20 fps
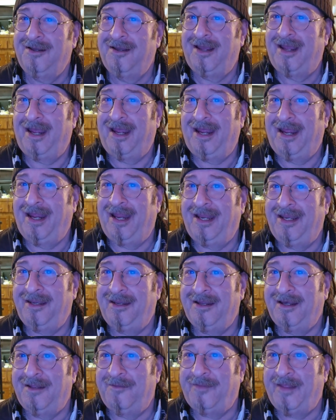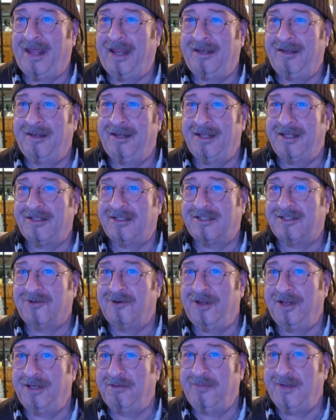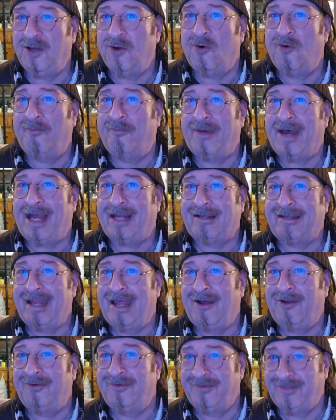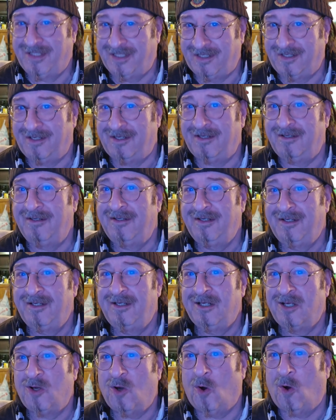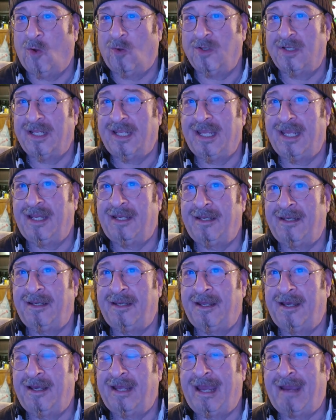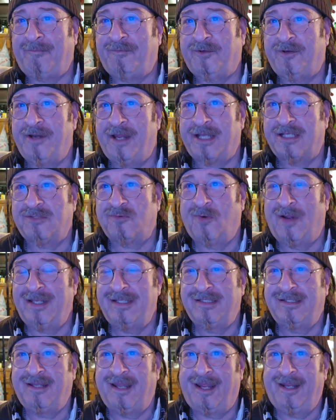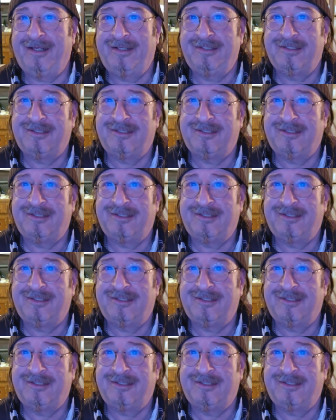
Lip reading: And then it's going to be going back down to cold again after next Wednesday.